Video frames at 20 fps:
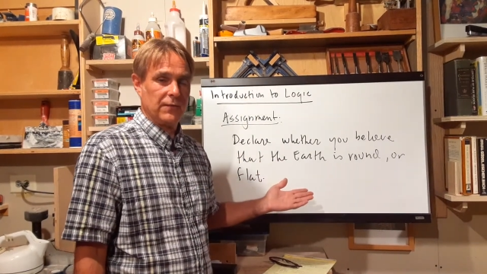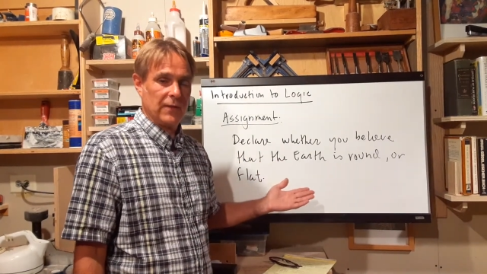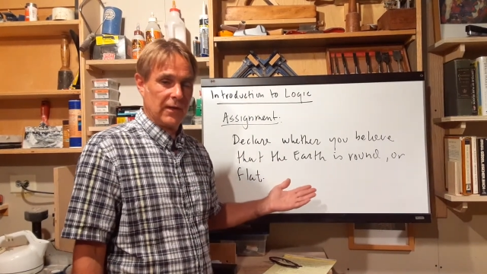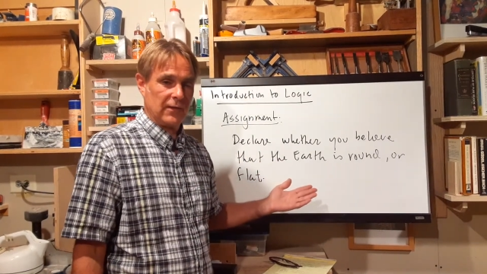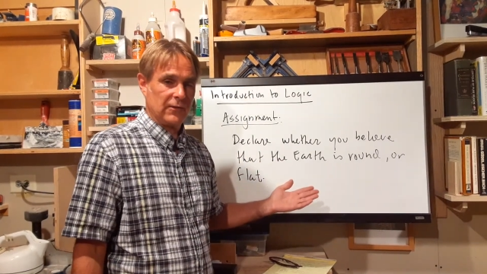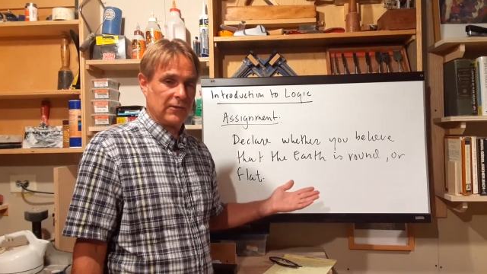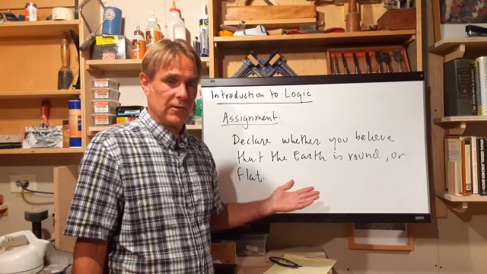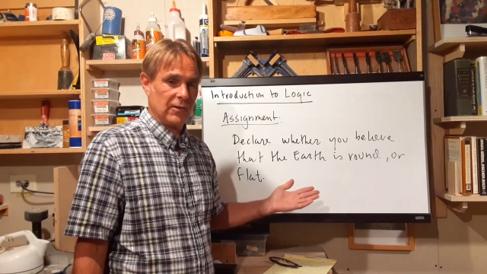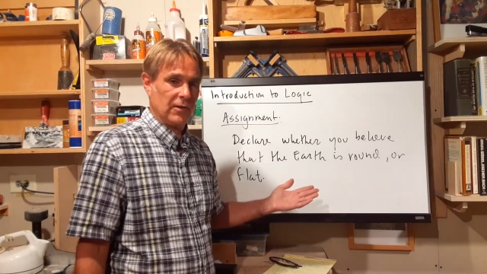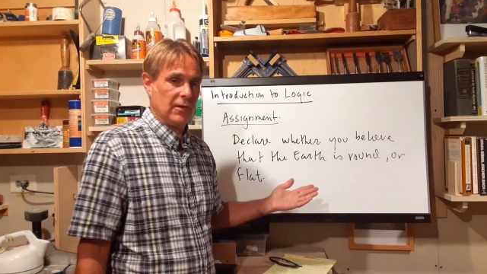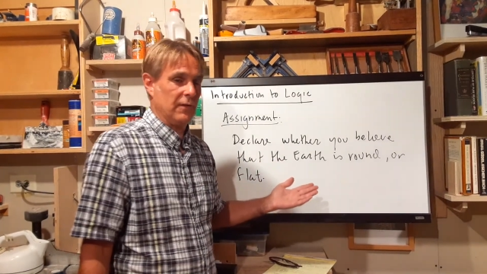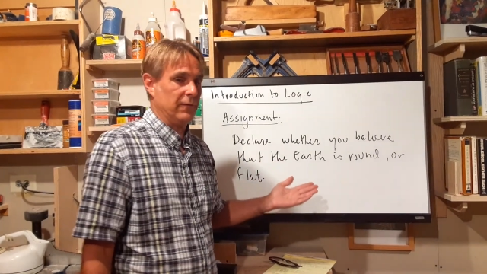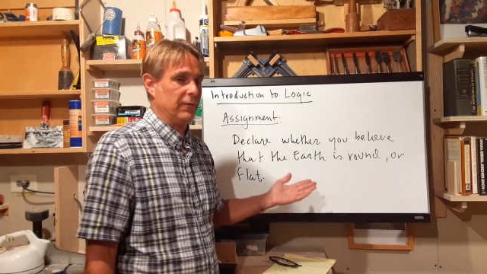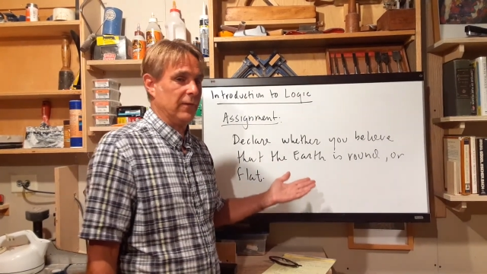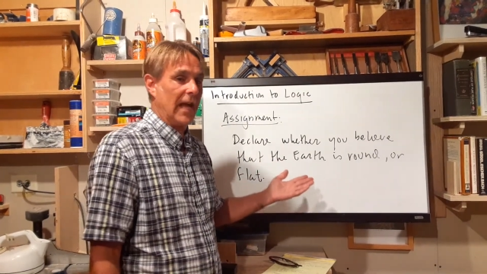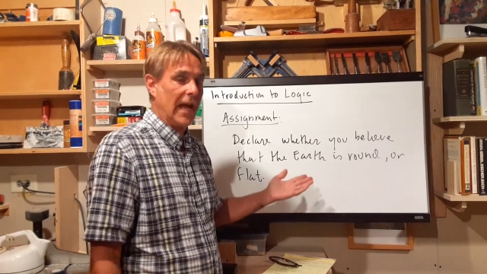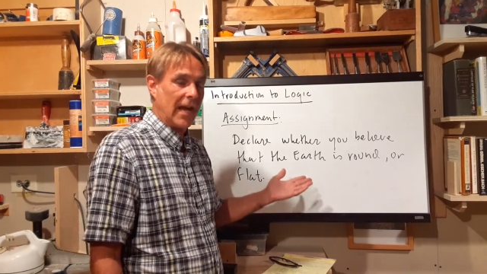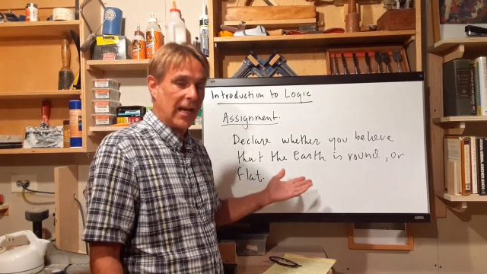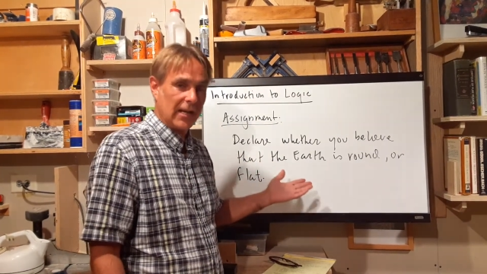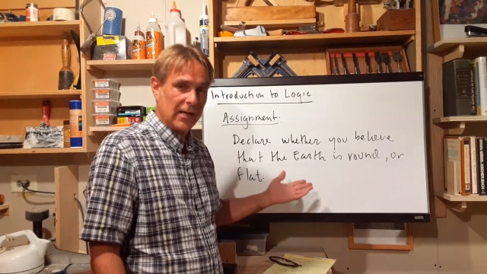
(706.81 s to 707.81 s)
as to the
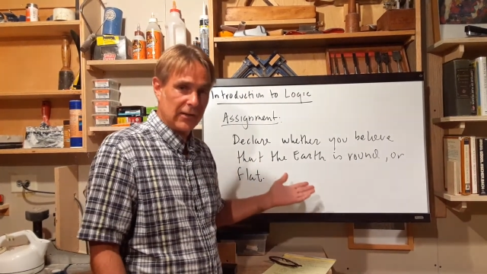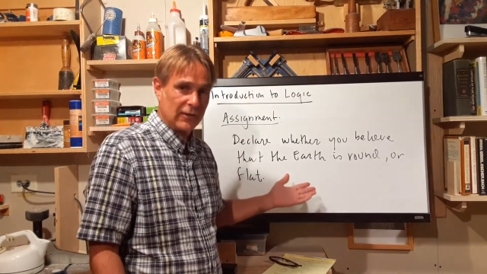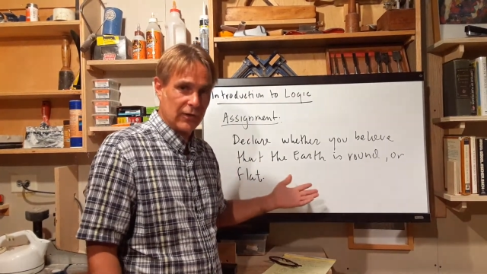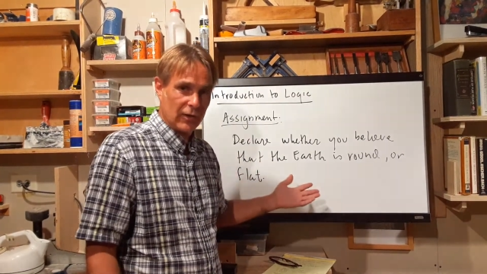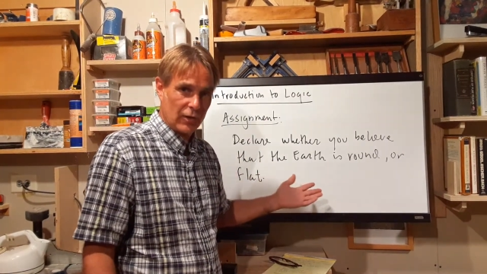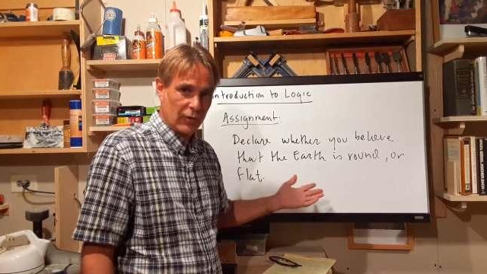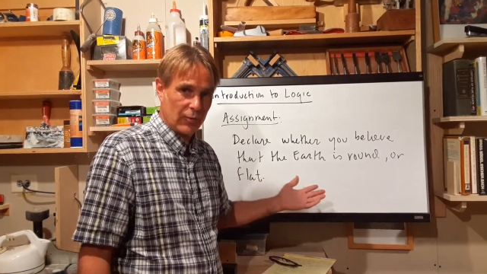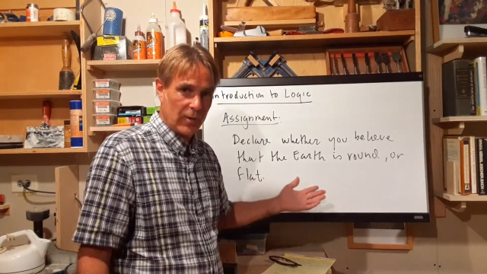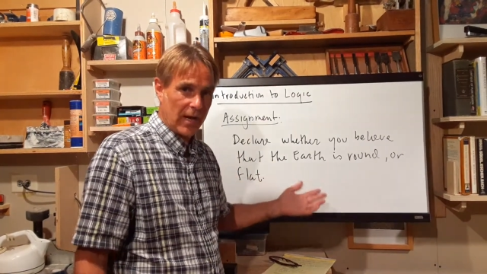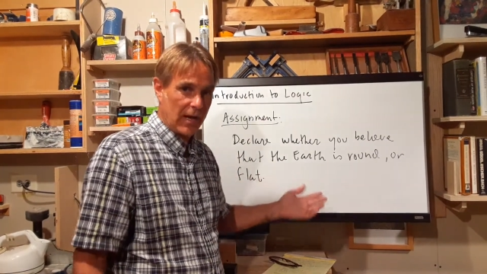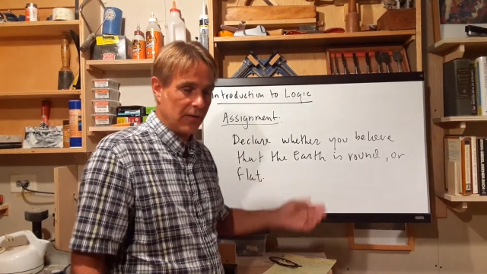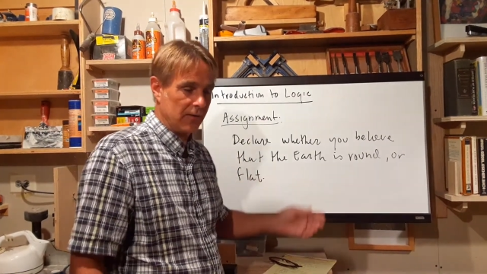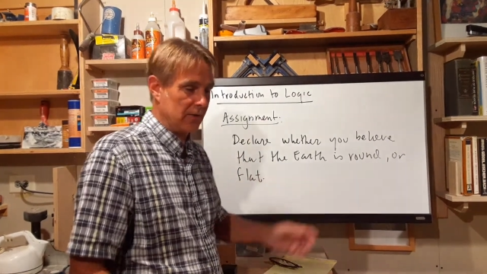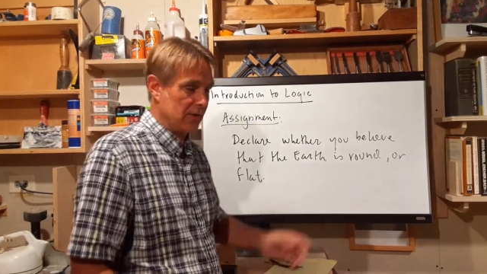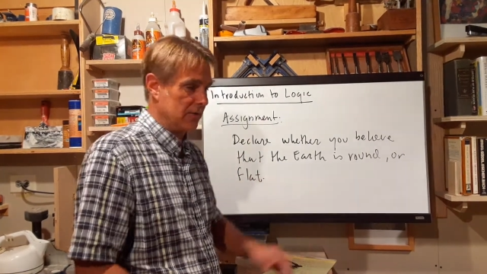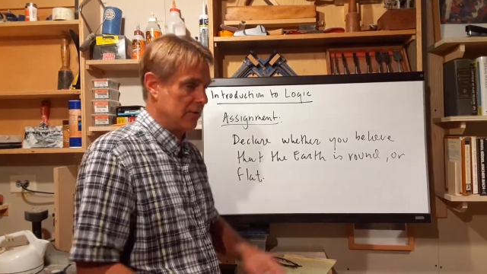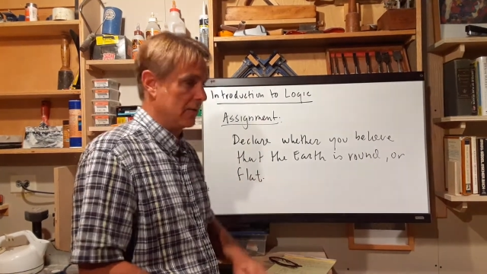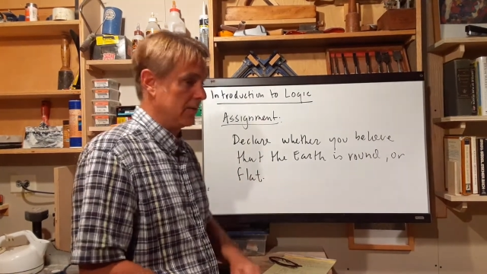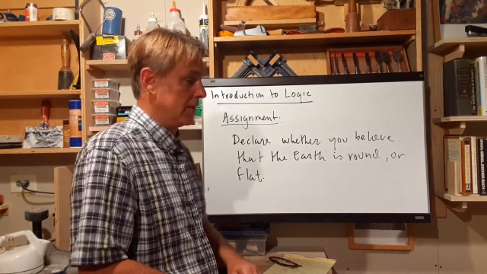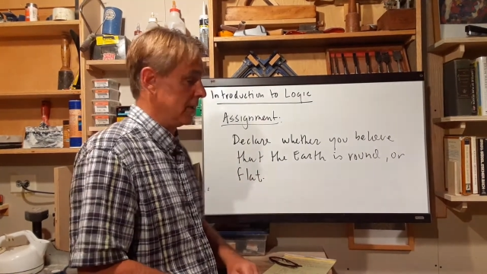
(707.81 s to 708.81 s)
flatness or the
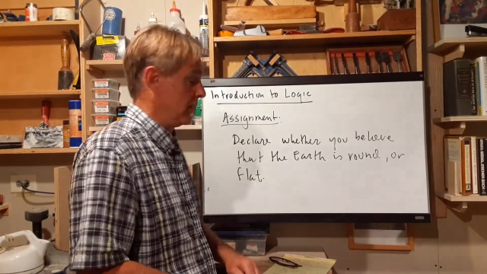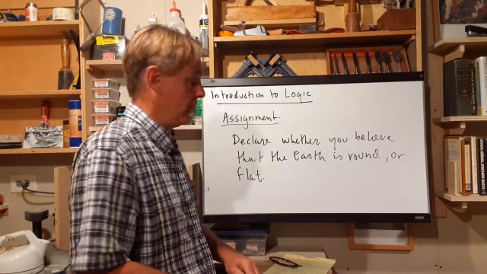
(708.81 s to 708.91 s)
roundness of the